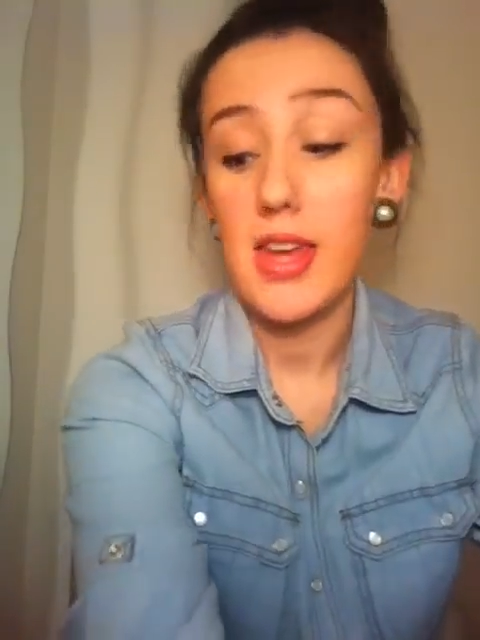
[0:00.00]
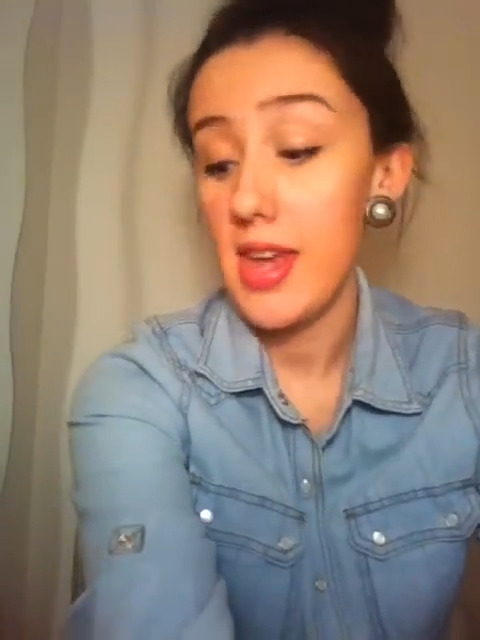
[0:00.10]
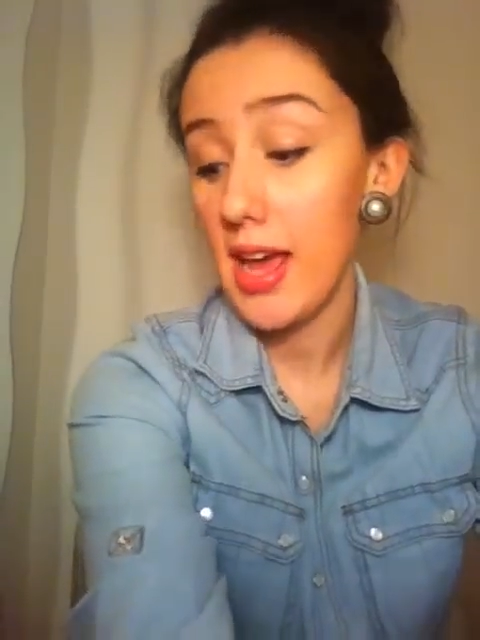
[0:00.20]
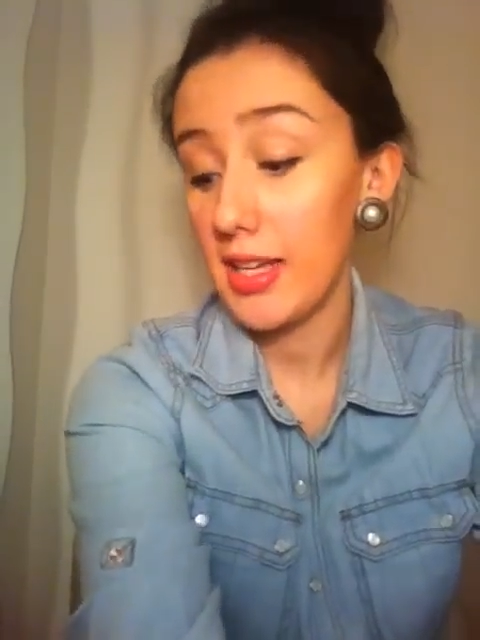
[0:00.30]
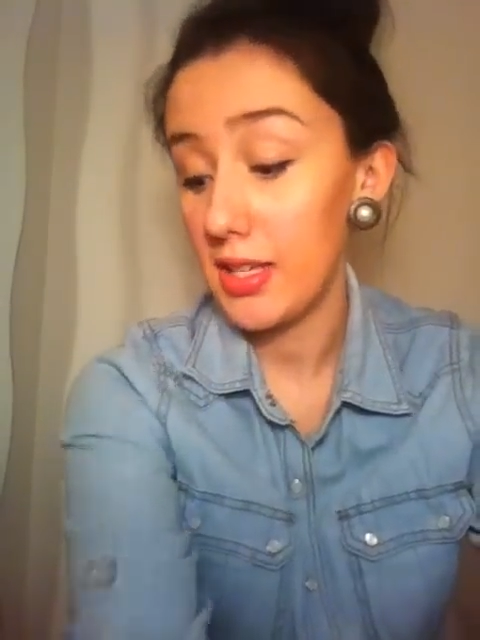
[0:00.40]
The
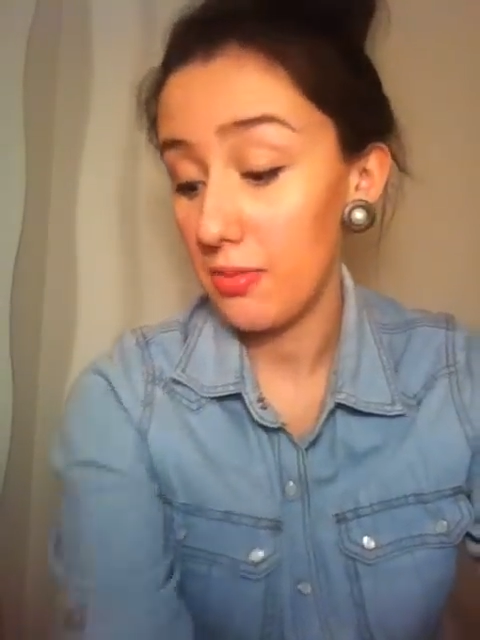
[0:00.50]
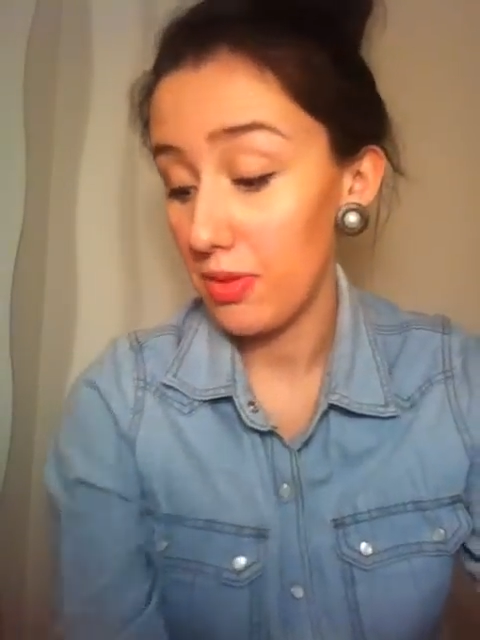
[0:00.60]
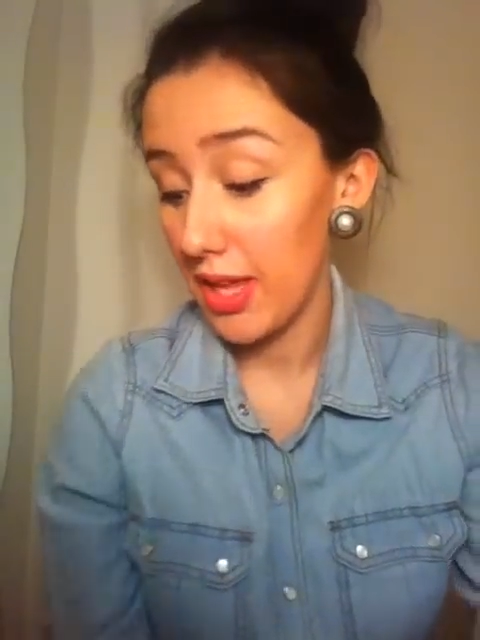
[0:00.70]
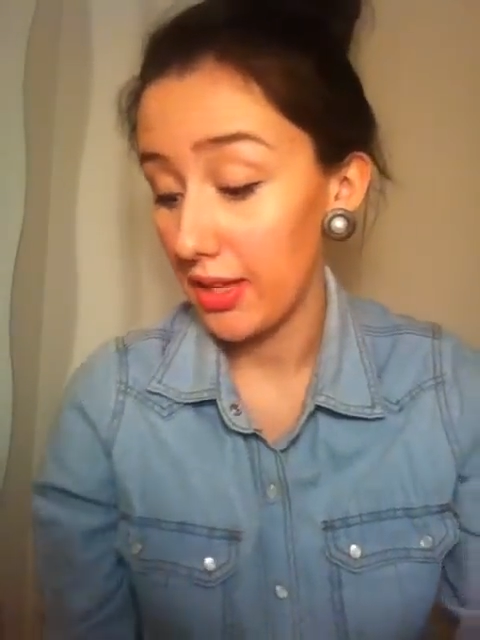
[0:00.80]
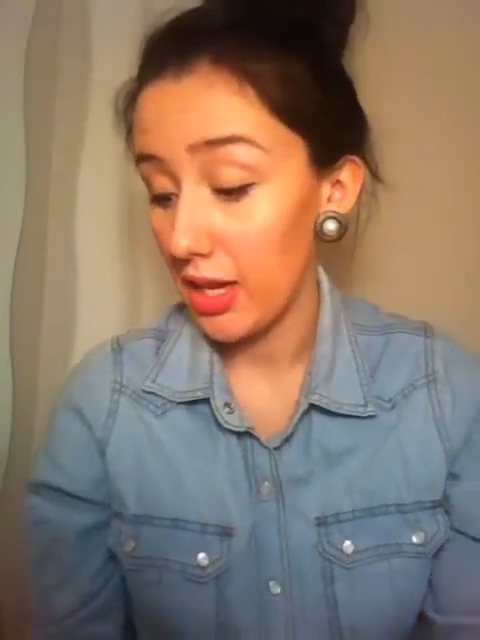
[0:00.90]
next
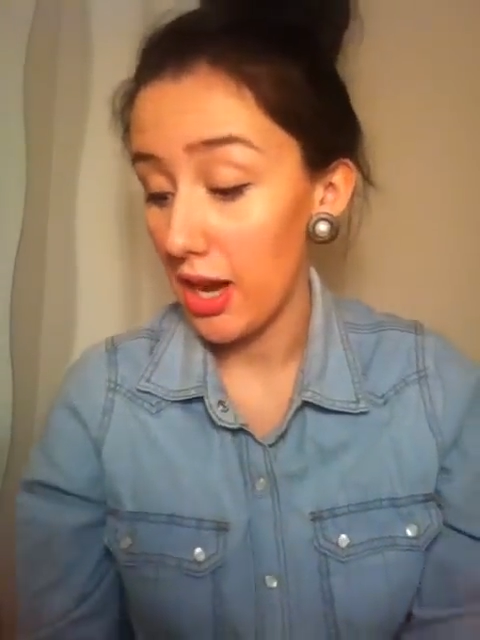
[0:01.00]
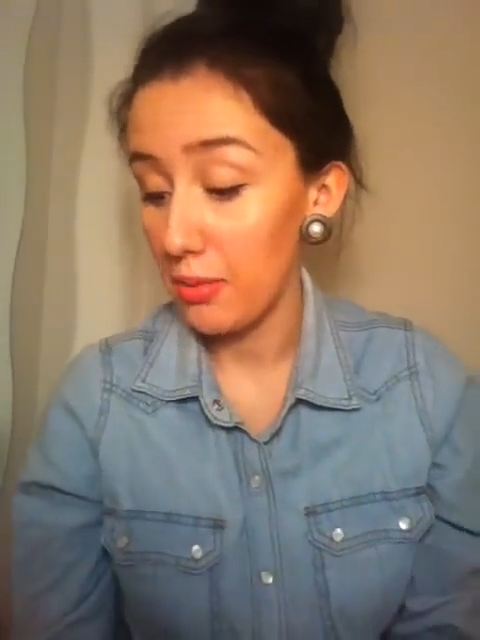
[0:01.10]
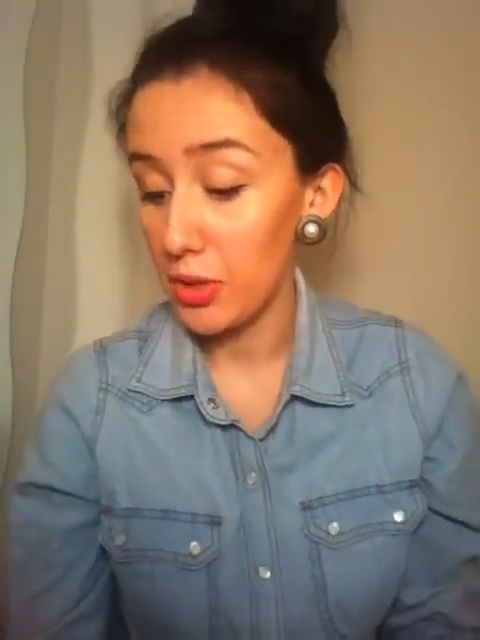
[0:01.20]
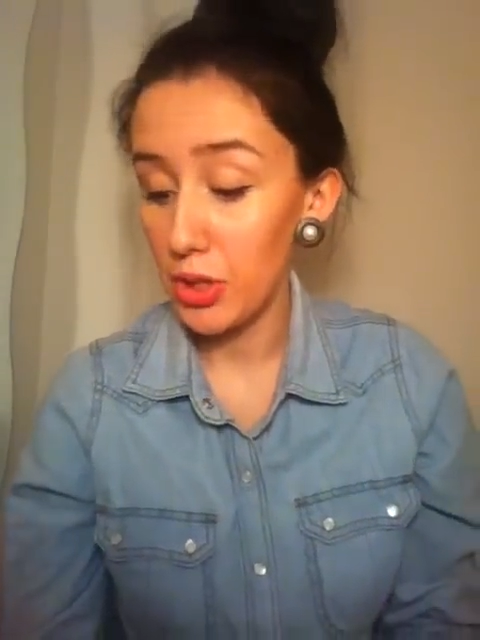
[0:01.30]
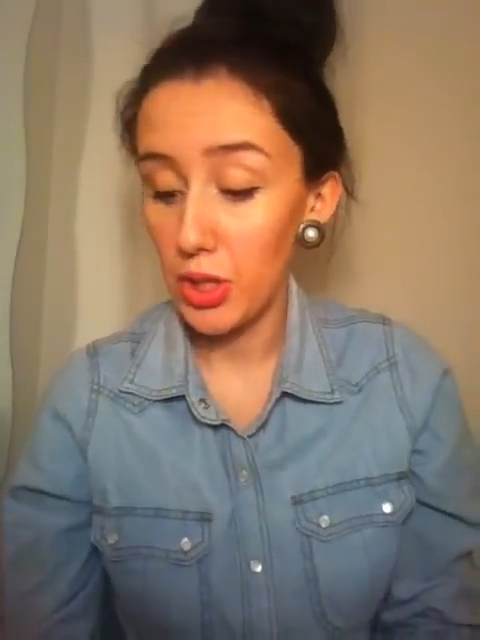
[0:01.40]
thing that
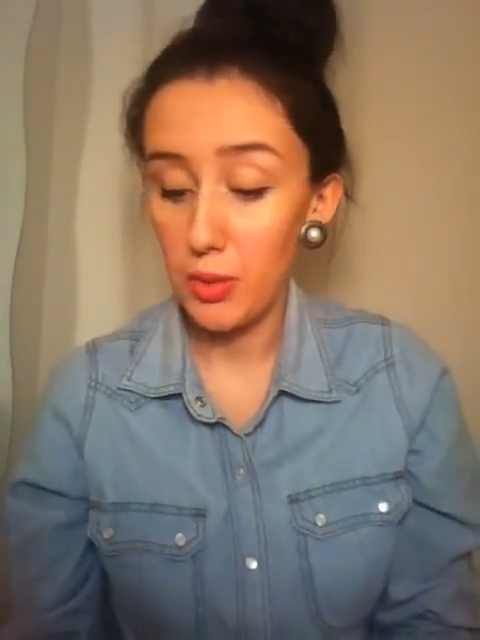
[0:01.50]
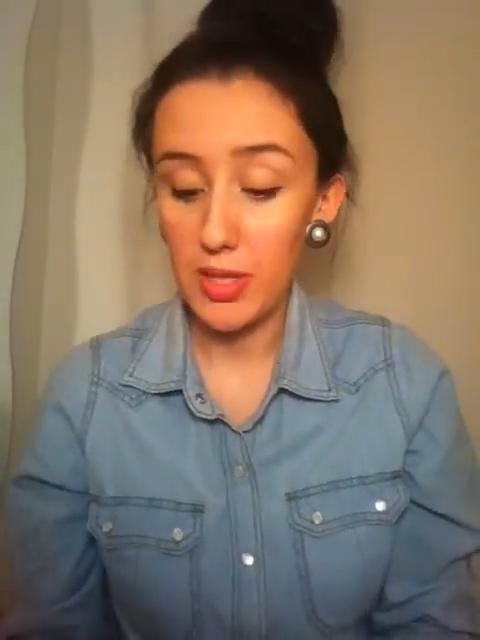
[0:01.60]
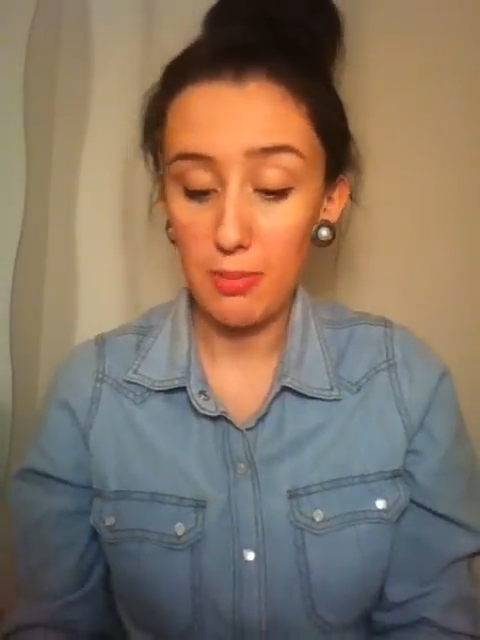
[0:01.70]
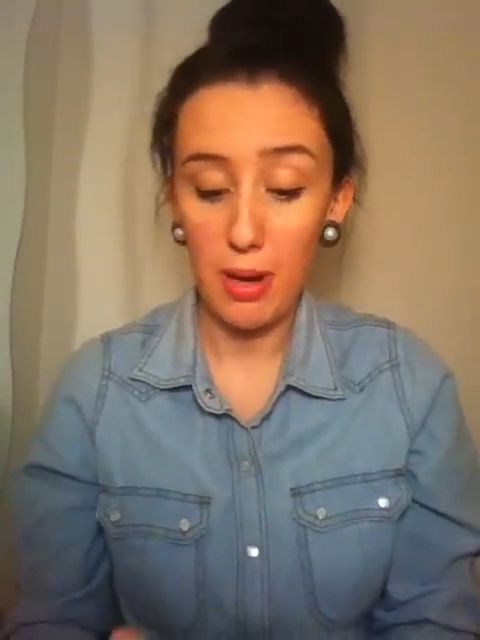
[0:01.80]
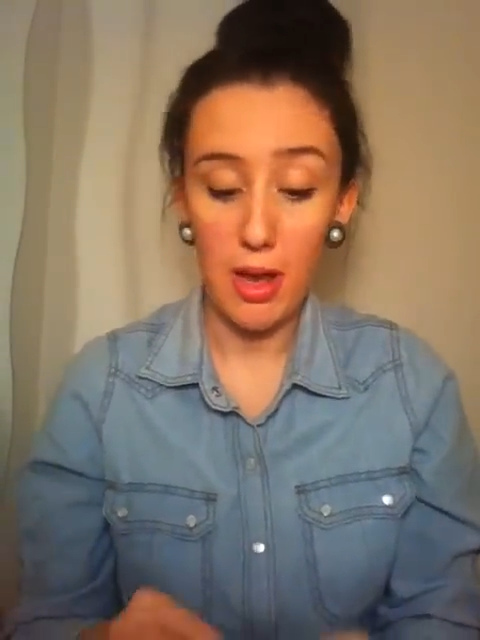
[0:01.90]
I would do
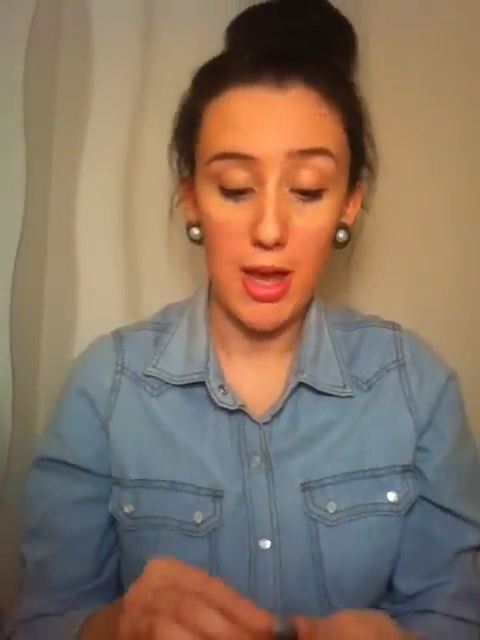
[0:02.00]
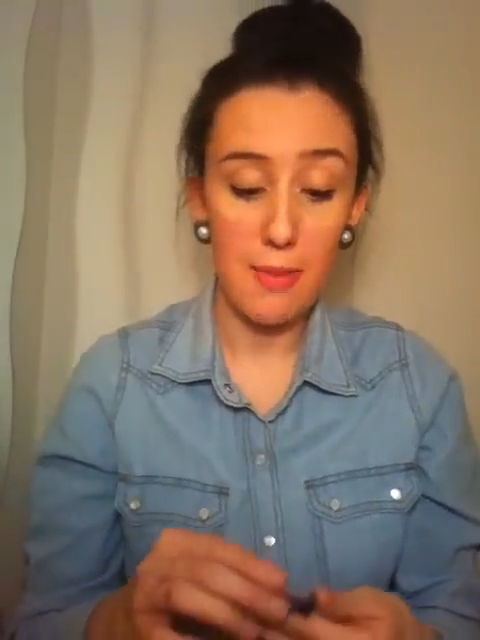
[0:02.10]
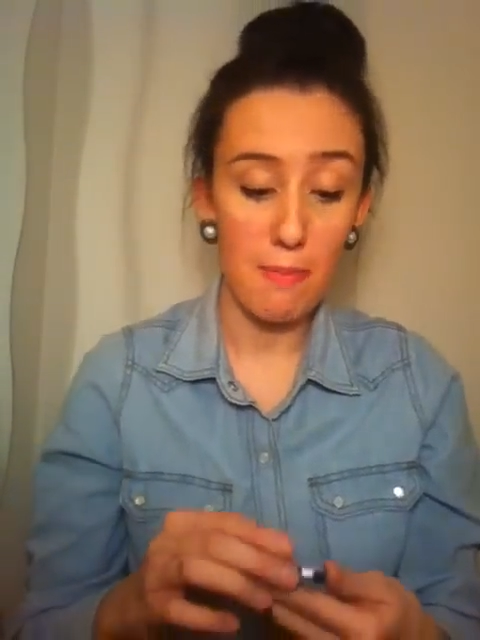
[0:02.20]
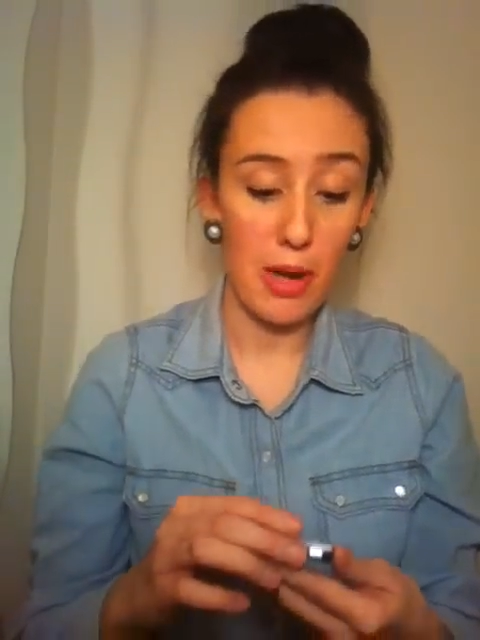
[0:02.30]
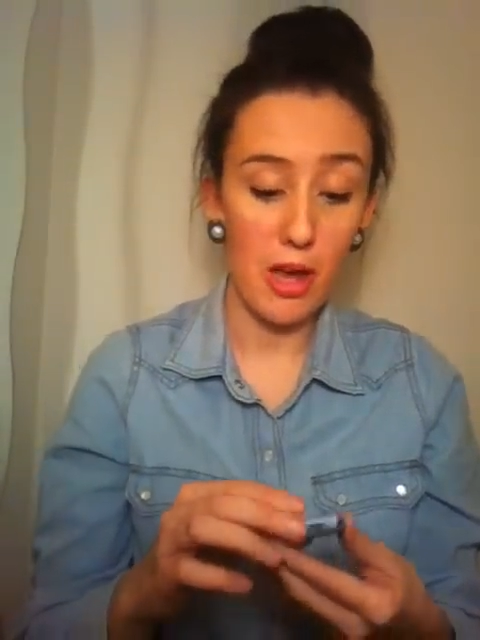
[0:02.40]
is apply
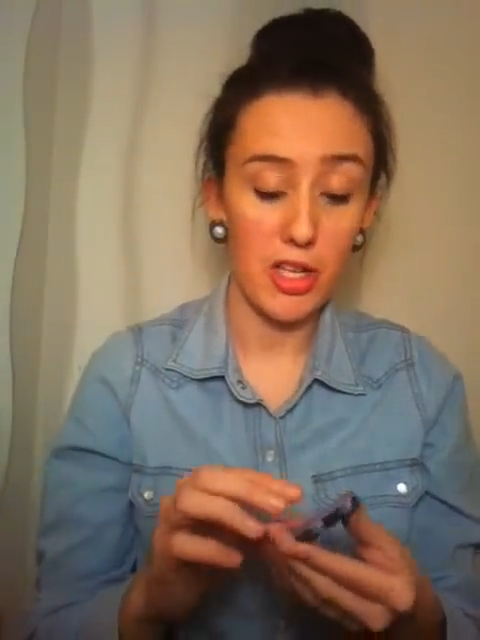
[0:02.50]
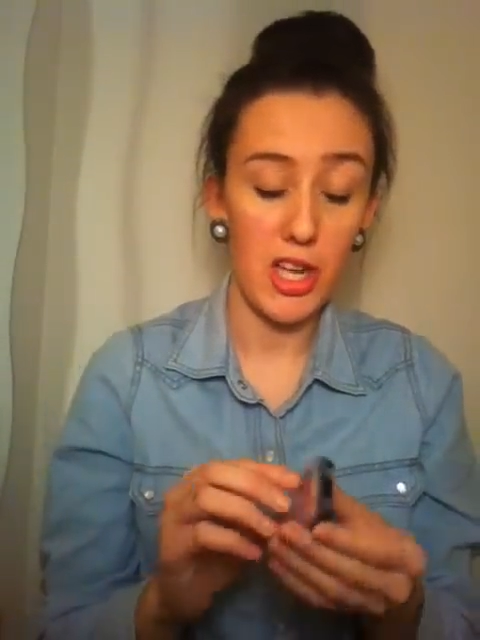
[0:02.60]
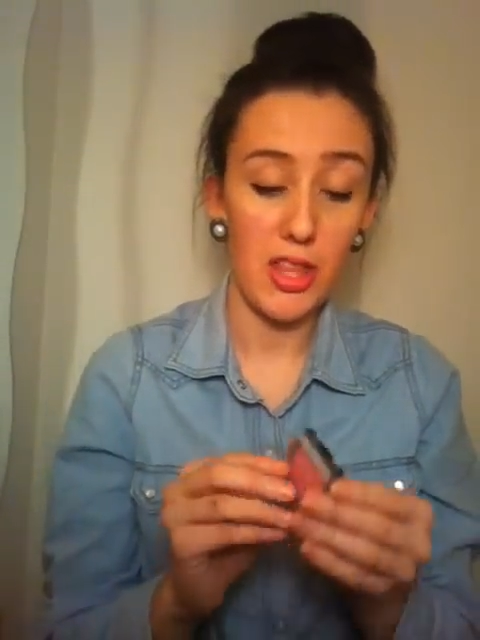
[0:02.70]
blush,